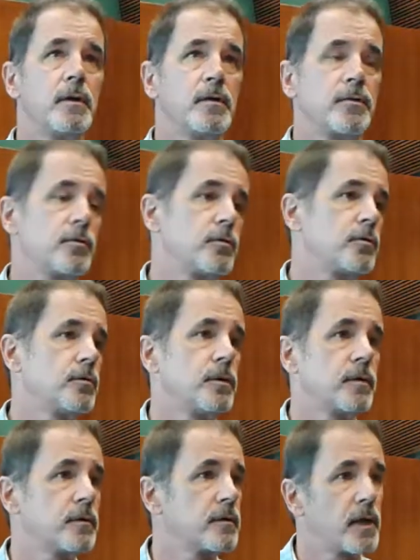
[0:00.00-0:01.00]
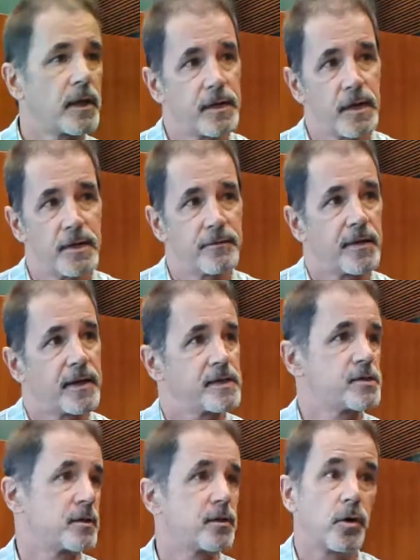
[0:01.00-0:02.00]
through I
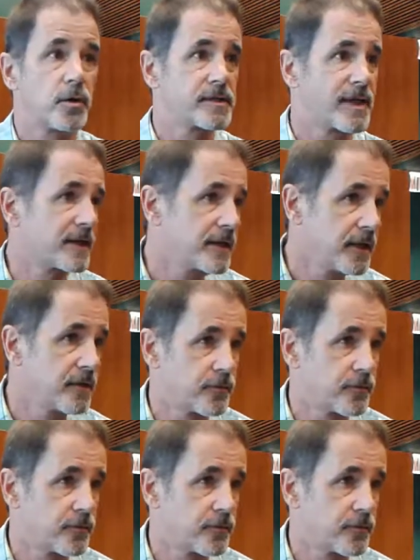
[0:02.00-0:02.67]
guess you could call it technique,